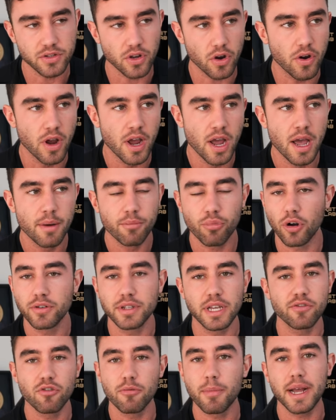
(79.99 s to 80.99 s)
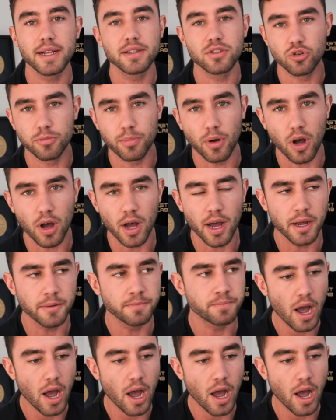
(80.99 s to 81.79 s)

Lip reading: So protein remains super high.